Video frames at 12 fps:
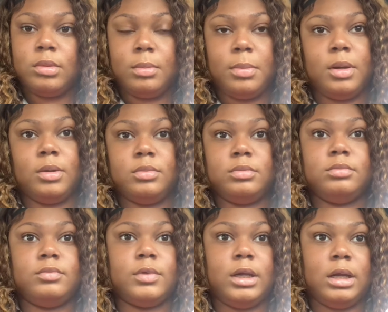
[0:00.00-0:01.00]
about
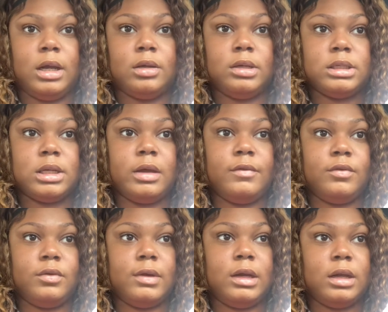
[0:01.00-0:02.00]
right now. That's how I
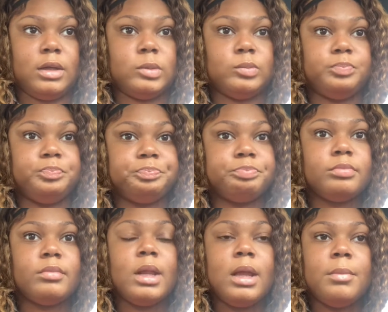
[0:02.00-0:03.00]
feel right now.
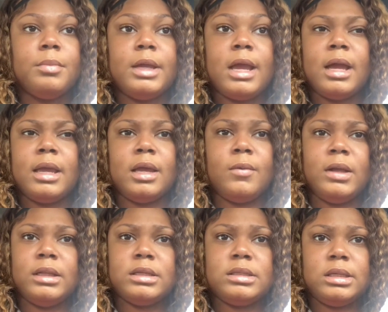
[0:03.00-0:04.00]
But yeah, I can't
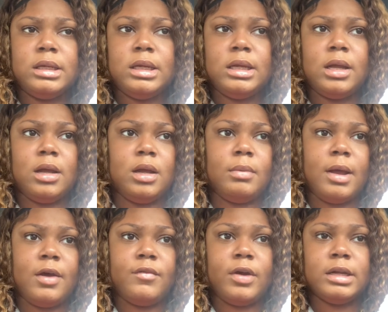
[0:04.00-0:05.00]
wait to see
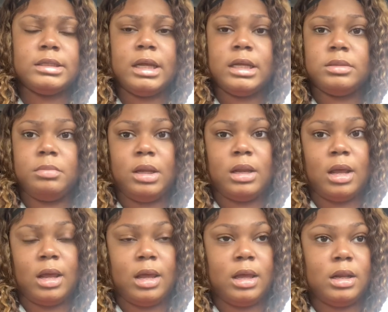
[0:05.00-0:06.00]
how far it takes me in the
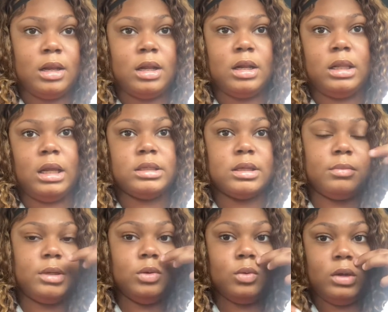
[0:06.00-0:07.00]
end, and the things I'll
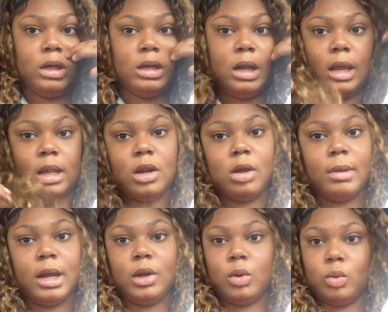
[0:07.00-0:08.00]
be doing in the end on
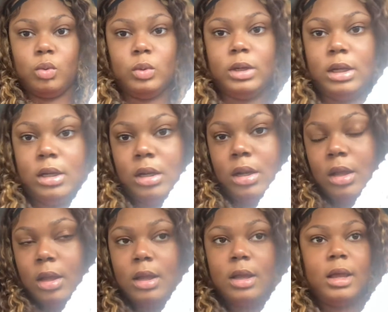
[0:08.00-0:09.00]
my own, and
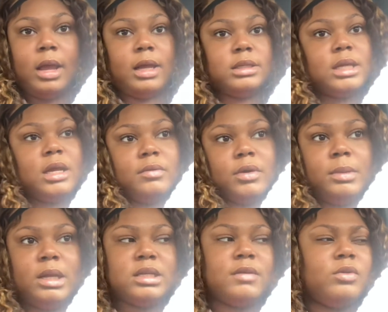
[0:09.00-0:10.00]
etc.
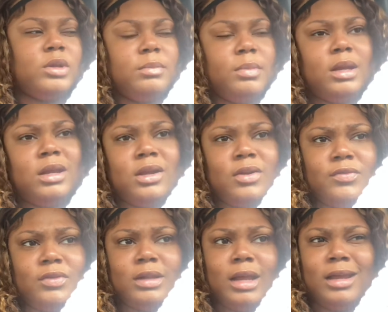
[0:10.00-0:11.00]
Because I've only been here
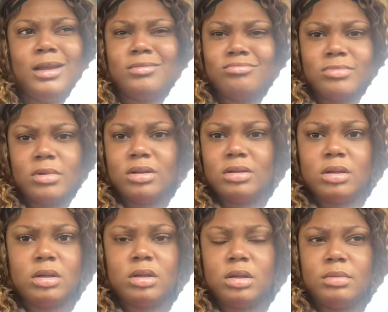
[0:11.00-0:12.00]
for like
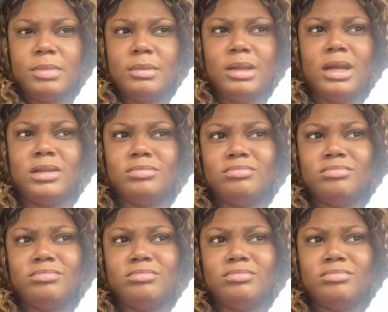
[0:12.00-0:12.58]
maybe like